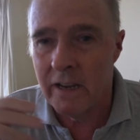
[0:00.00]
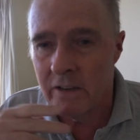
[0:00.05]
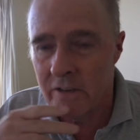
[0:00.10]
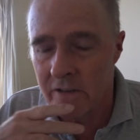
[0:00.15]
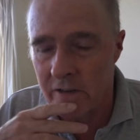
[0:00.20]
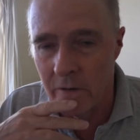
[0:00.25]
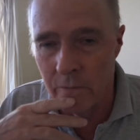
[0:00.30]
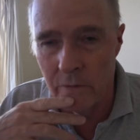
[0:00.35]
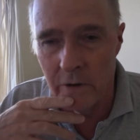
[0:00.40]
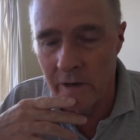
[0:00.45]

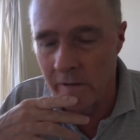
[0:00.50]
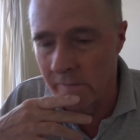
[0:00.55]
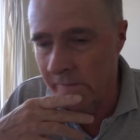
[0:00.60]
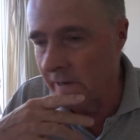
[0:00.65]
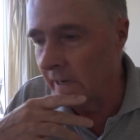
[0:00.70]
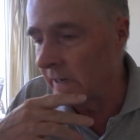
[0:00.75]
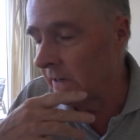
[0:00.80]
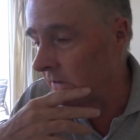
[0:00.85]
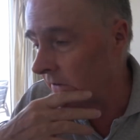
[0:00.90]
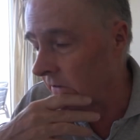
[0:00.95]
So what I'm
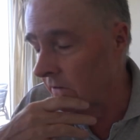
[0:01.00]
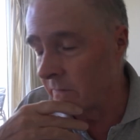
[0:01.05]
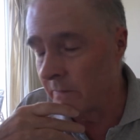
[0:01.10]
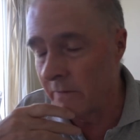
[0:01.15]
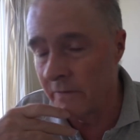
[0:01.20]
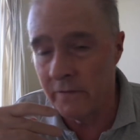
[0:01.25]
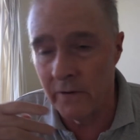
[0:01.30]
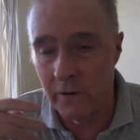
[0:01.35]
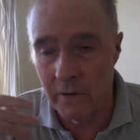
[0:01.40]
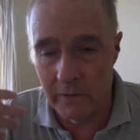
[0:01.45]
going to do
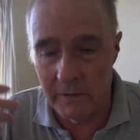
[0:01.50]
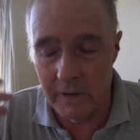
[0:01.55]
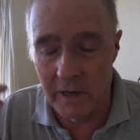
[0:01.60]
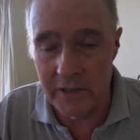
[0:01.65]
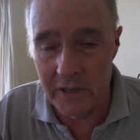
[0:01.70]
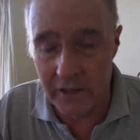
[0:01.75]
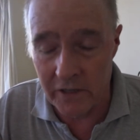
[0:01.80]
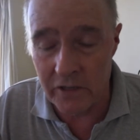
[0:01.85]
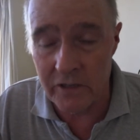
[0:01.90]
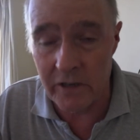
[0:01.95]
before, I
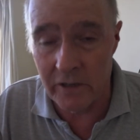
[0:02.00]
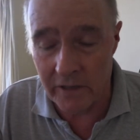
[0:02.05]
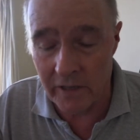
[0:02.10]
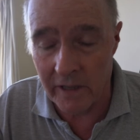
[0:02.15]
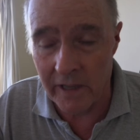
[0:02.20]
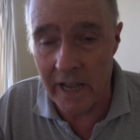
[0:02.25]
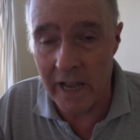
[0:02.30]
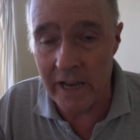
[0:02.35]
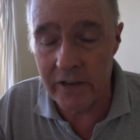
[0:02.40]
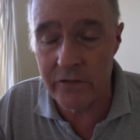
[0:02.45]
did this on the
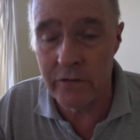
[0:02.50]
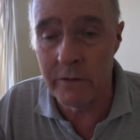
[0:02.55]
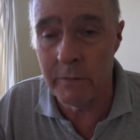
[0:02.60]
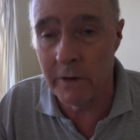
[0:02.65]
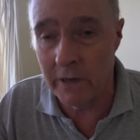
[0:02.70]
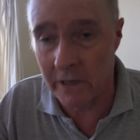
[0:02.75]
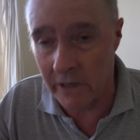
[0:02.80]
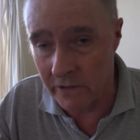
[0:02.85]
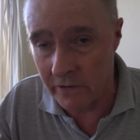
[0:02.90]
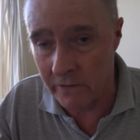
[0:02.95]
last trip,
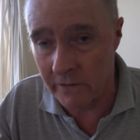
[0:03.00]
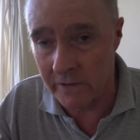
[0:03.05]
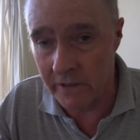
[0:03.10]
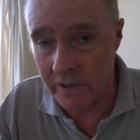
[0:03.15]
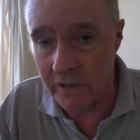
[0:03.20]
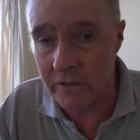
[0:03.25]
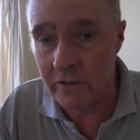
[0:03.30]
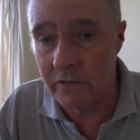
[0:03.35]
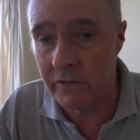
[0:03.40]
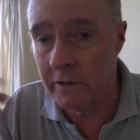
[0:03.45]
I'm going to do it on
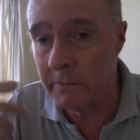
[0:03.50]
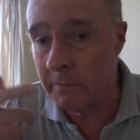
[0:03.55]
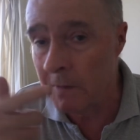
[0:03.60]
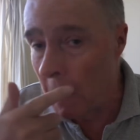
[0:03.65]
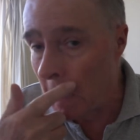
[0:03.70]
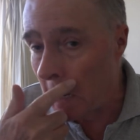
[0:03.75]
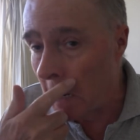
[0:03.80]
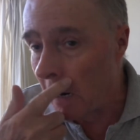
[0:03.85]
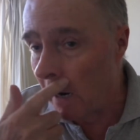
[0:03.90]
this trip,